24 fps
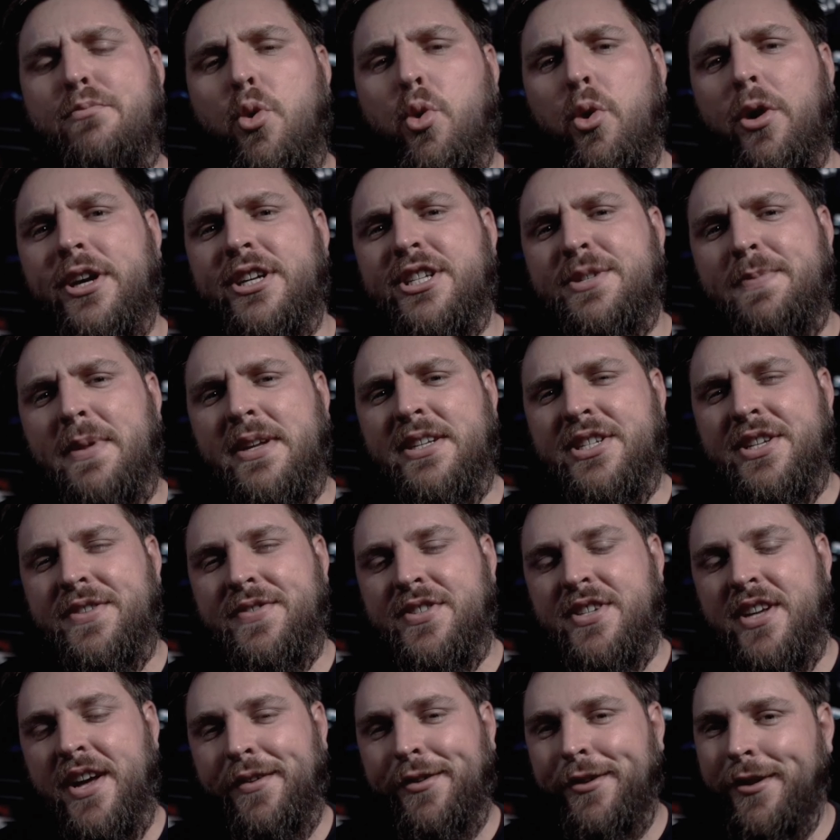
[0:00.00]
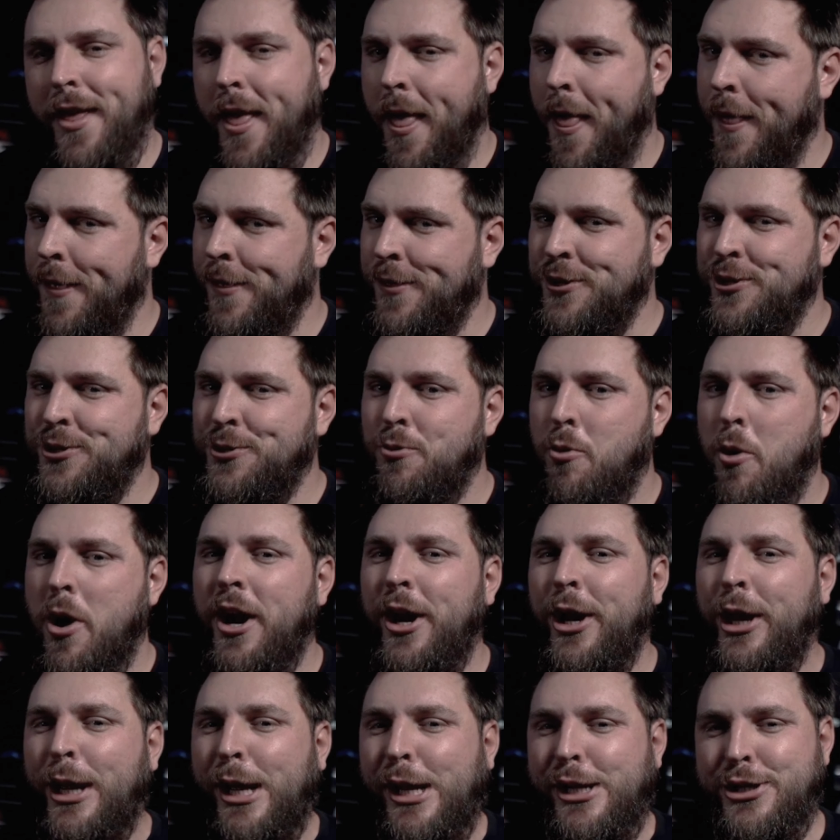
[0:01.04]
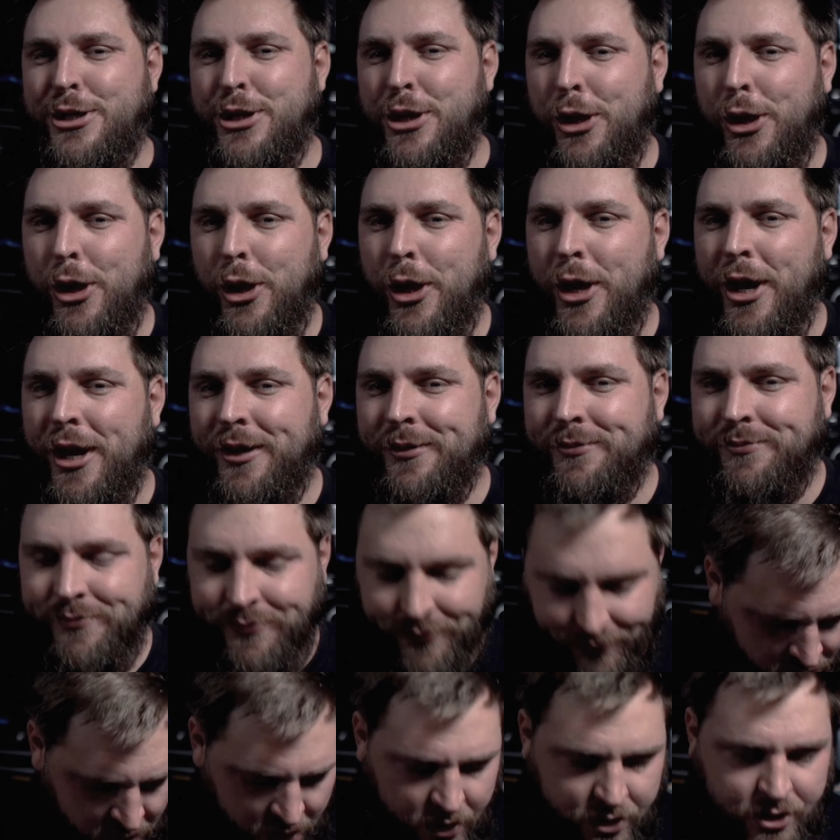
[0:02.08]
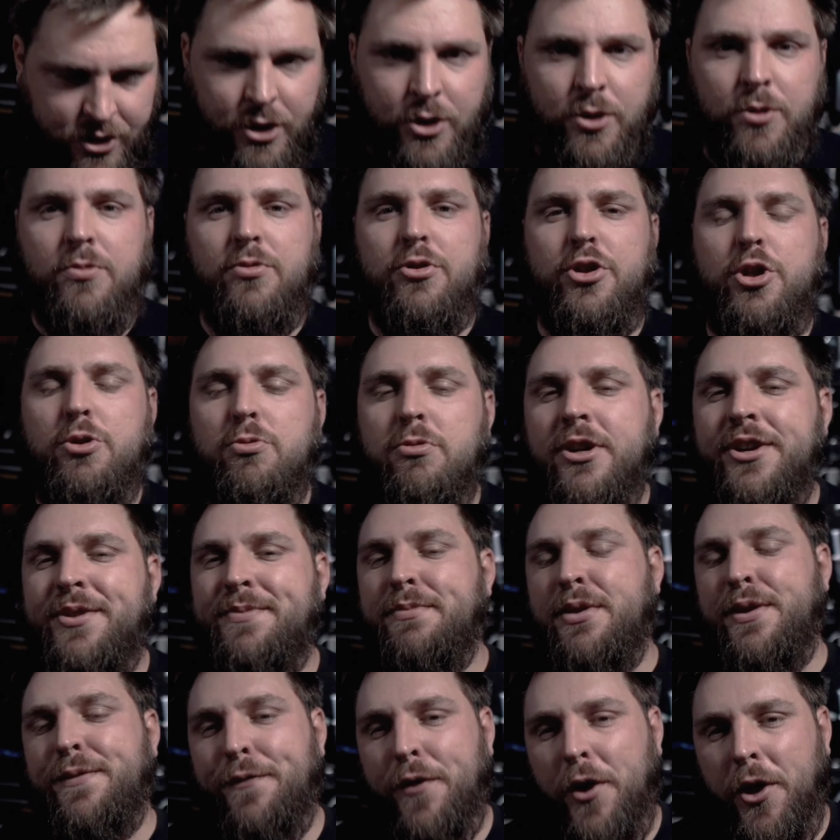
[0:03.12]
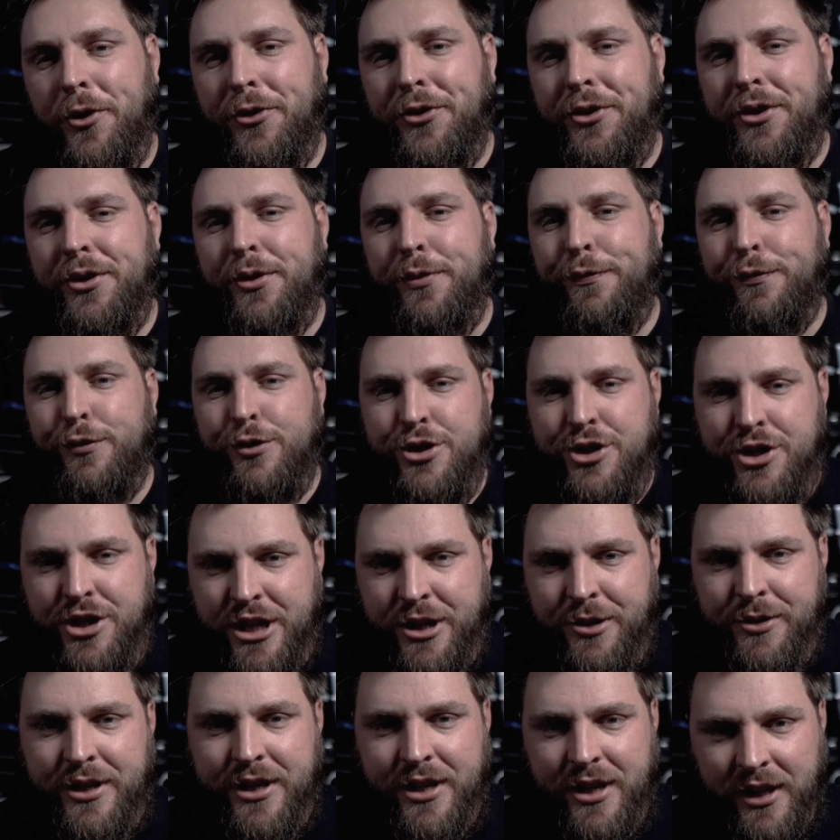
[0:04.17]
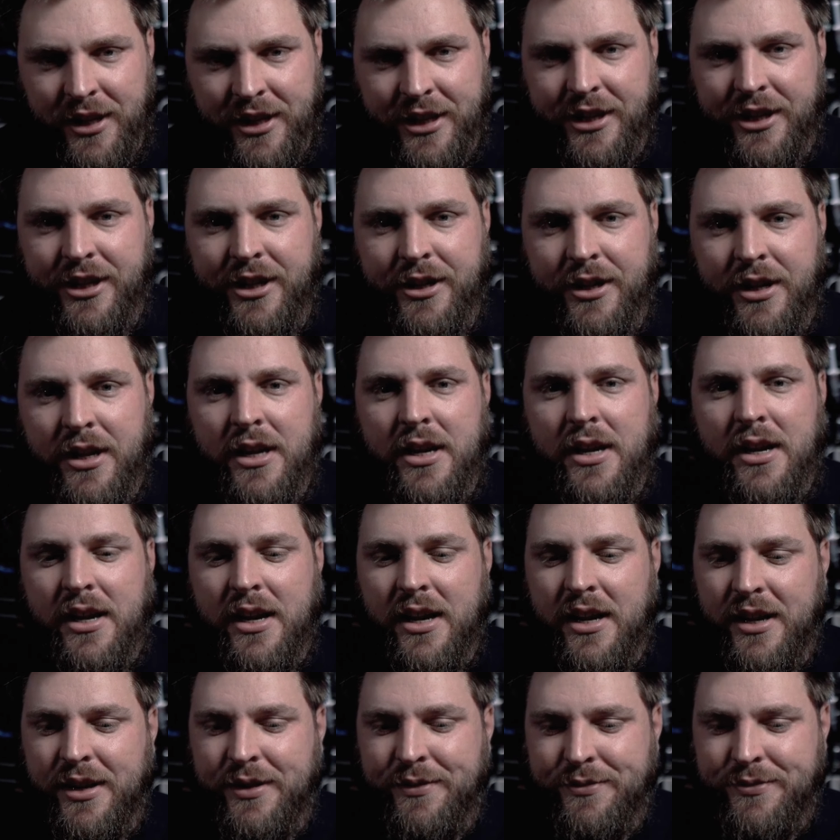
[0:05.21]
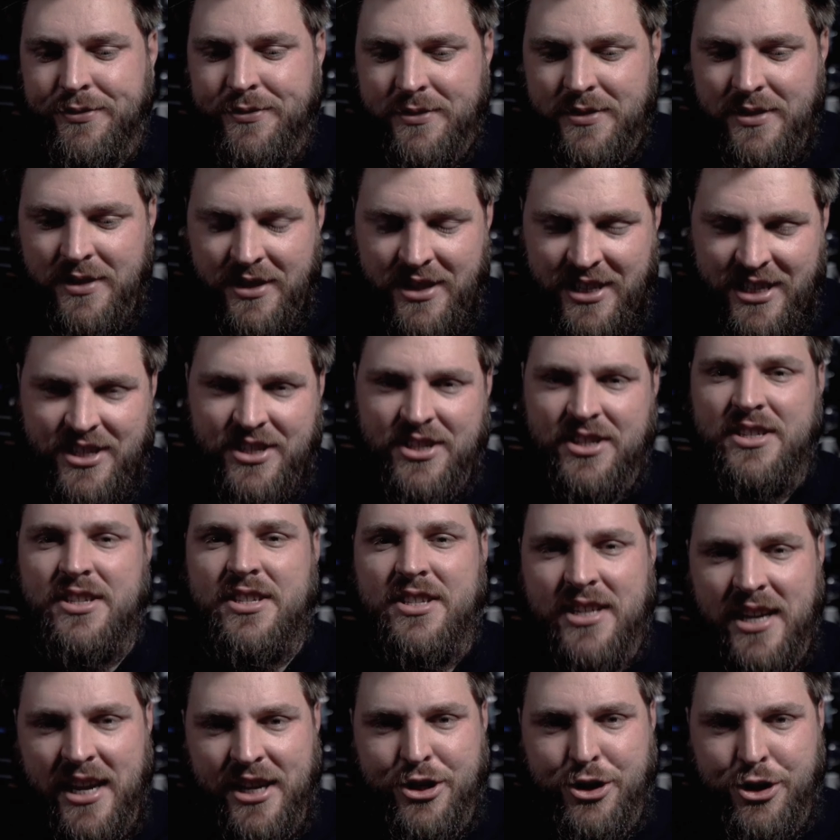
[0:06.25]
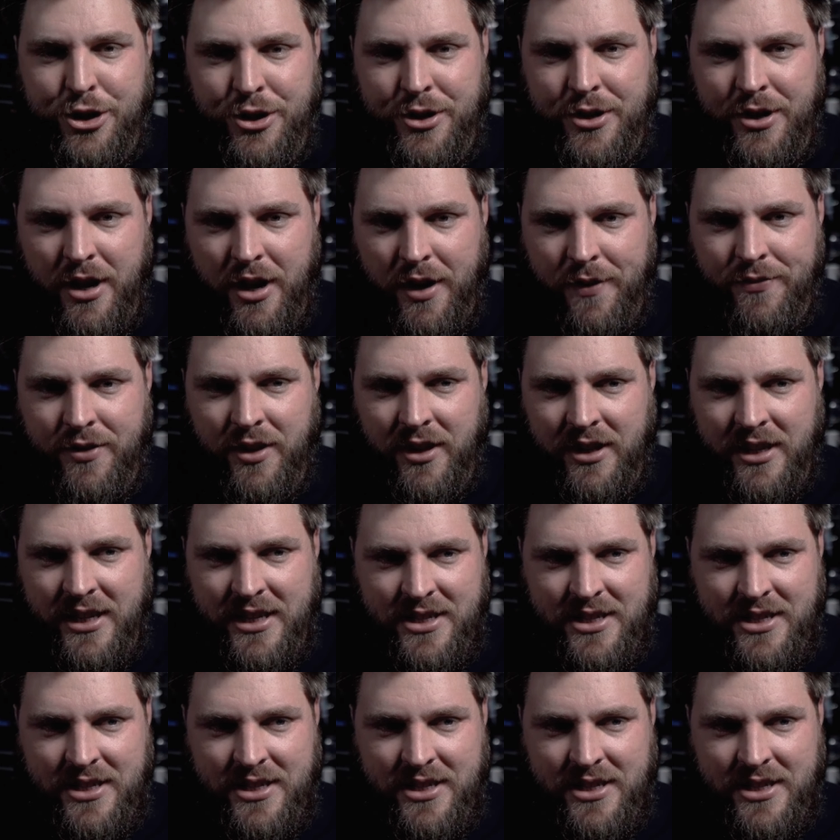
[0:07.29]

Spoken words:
the more expensive stuff. This is where it gets good. So you wouldn't be faulted for steering clear of this section of the